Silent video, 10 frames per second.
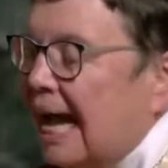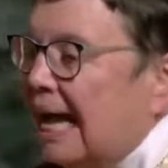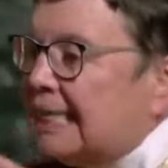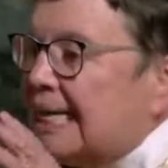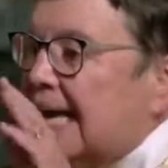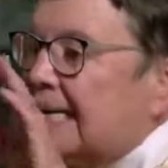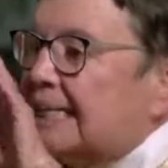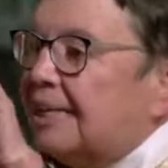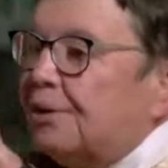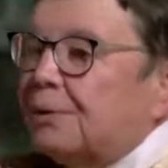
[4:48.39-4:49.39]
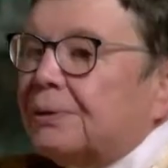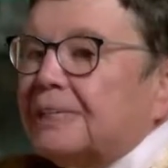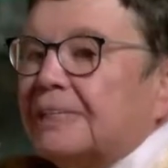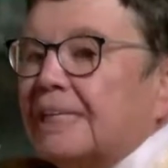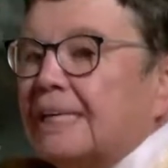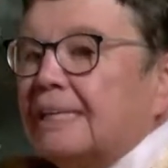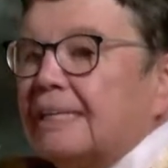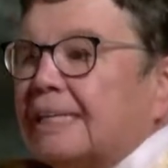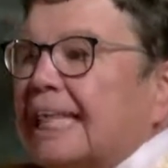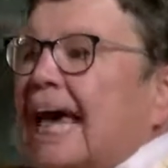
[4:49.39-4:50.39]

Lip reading: and then you could see